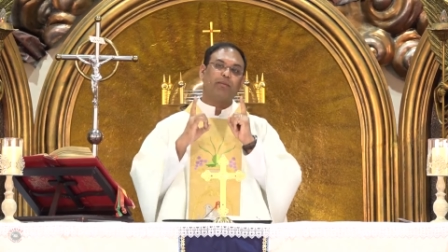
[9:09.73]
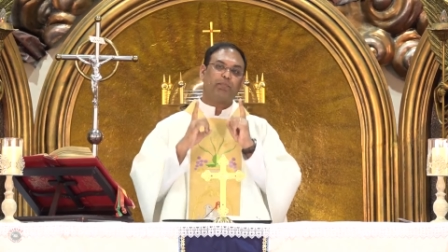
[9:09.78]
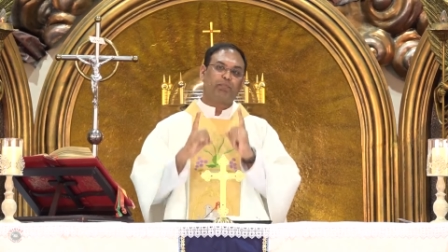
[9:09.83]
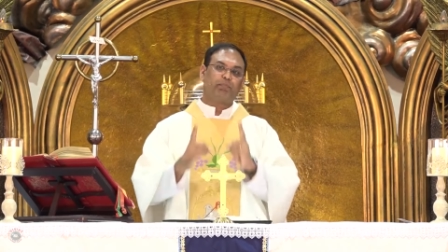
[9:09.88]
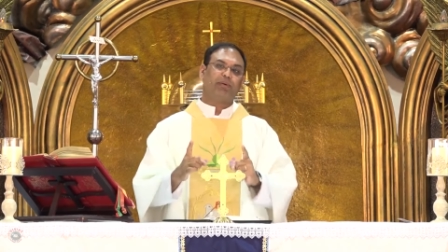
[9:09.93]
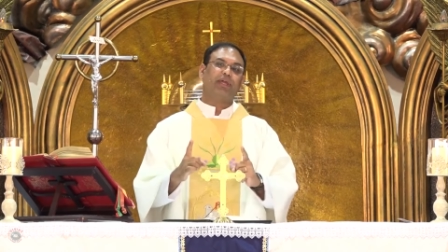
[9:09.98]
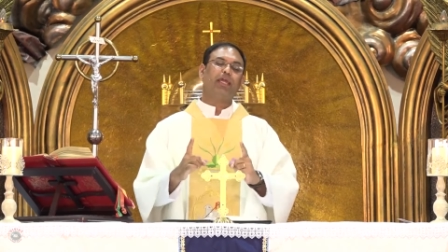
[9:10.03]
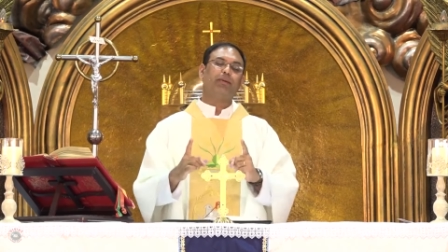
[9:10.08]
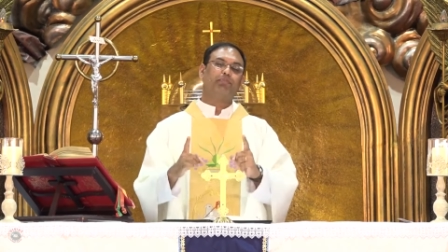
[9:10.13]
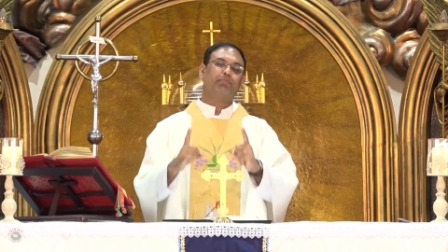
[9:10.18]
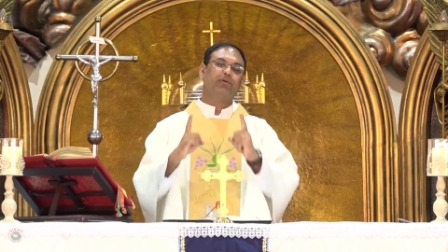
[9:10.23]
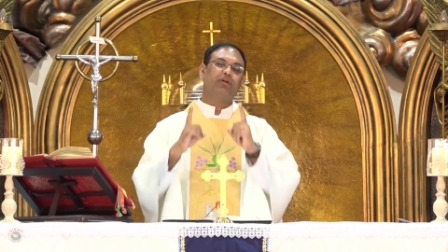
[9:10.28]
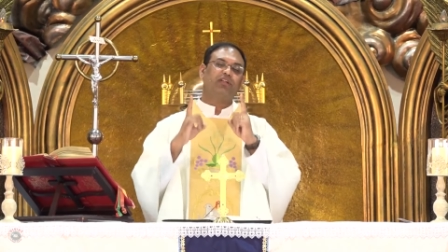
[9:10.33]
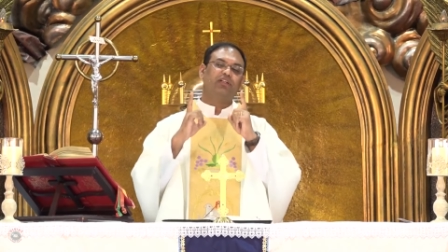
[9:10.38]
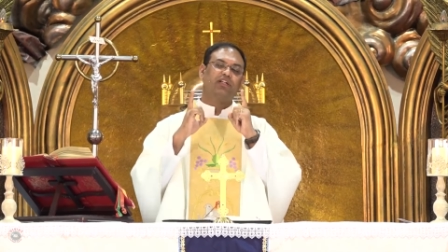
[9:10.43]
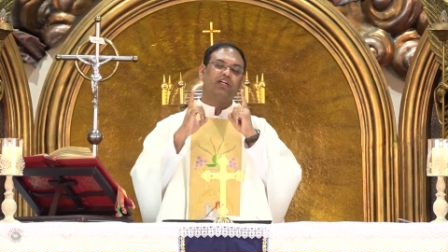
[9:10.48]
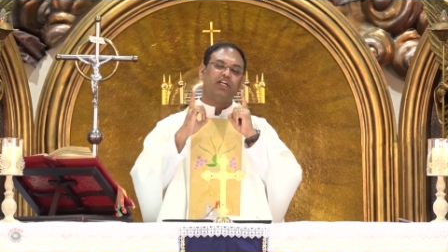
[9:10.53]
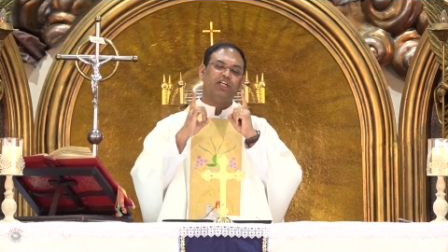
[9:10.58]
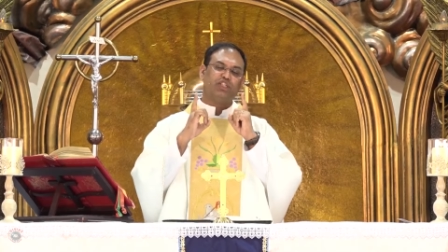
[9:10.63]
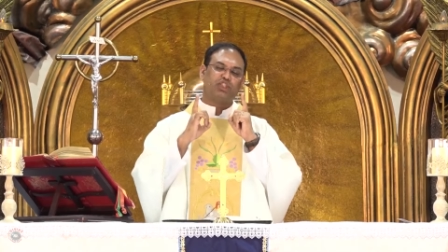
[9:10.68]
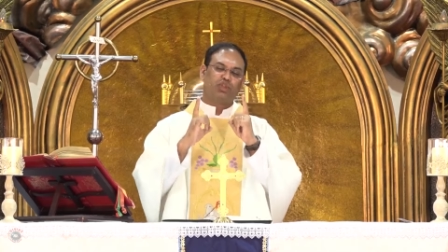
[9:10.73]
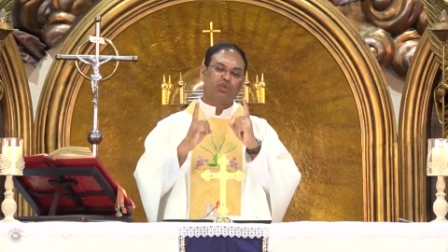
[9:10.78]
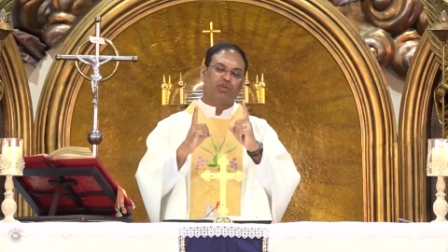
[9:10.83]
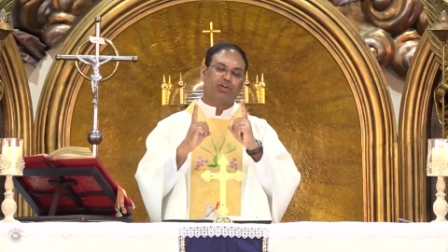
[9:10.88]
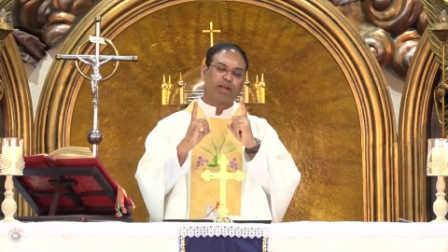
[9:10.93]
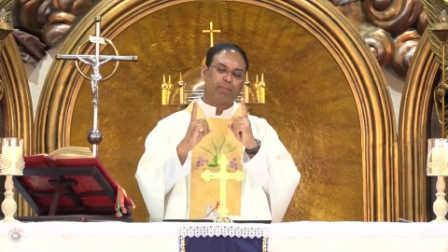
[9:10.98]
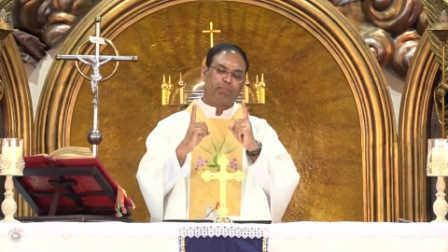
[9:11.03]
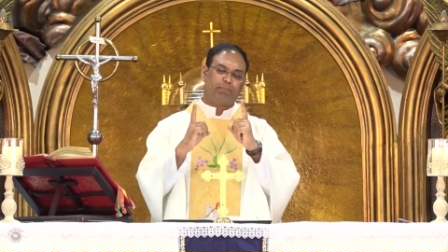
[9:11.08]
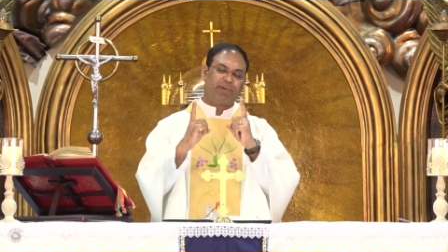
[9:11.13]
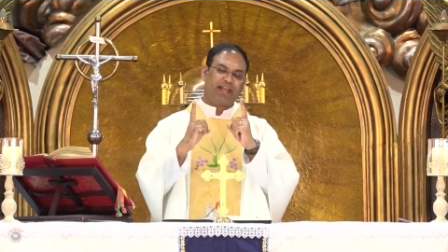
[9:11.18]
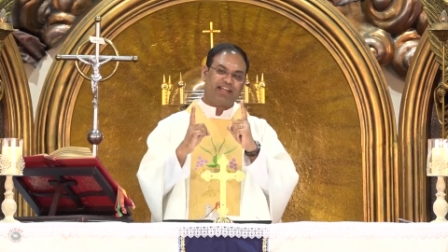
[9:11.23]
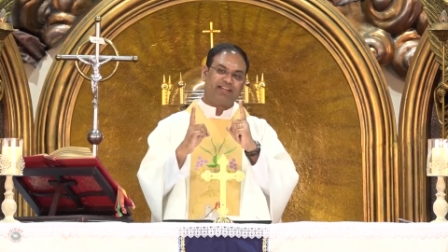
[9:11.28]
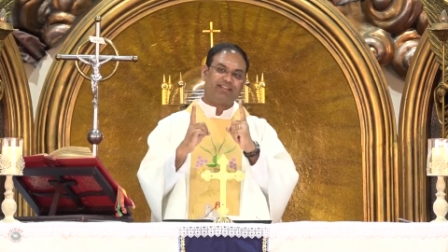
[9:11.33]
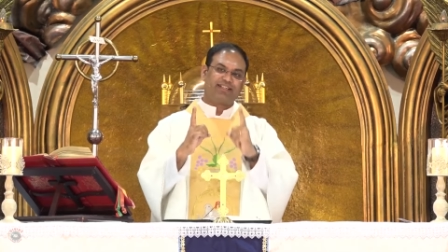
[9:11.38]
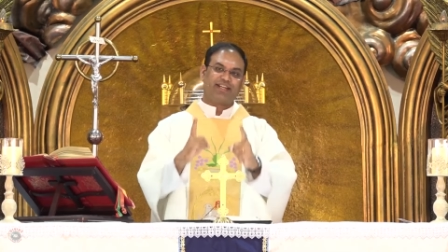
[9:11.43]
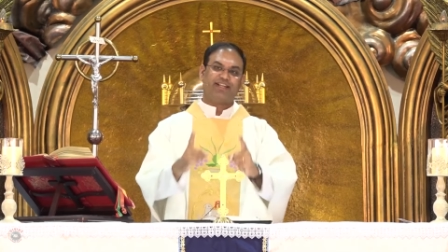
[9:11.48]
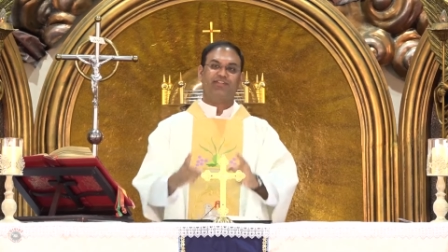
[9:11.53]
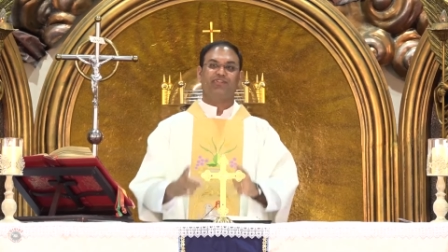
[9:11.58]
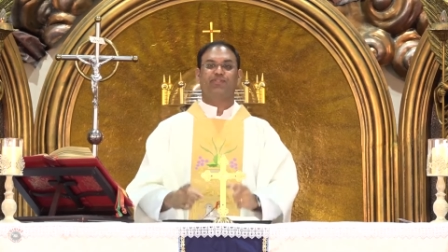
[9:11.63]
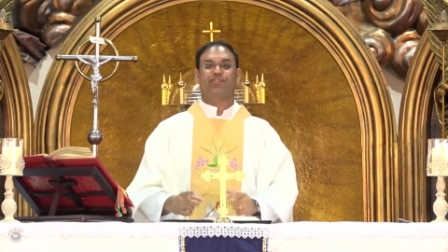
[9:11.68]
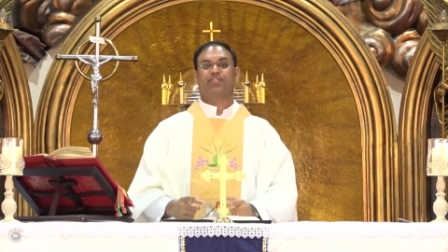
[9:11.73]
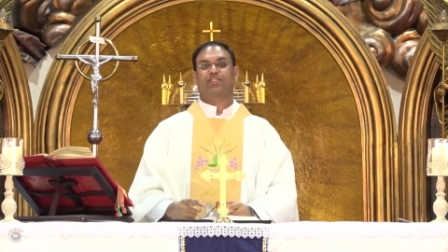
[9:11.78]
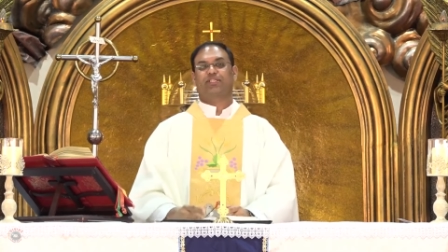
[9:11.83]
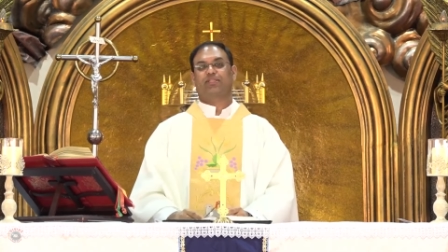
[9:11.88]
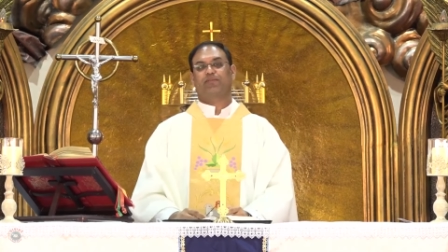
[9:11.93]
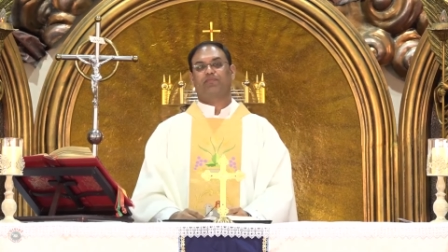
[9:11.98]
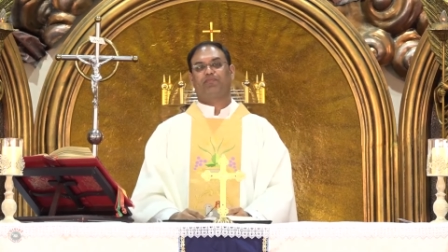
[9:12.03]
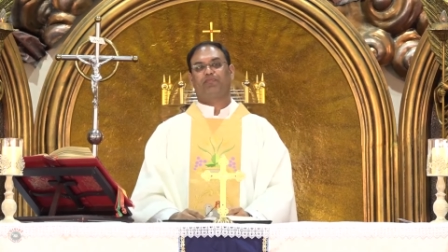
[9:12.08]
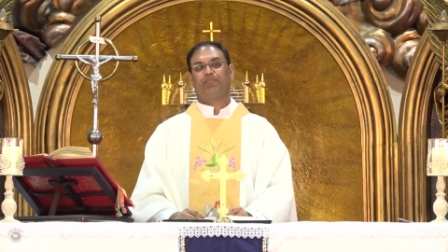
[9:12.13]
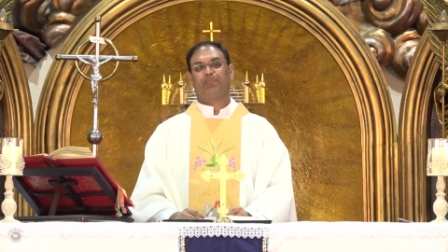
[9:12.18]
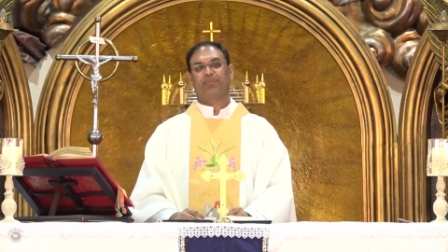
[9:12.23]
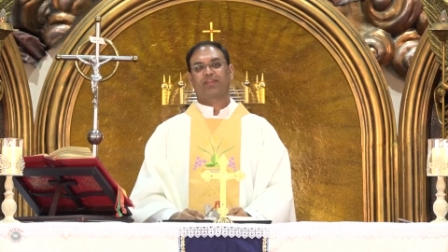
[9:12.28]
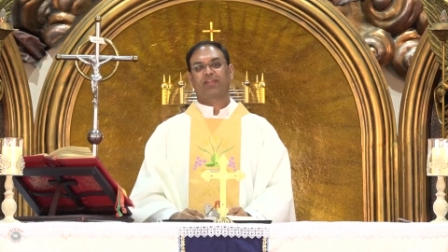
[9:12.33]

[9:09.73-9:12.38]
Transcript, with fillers: the people to repentance,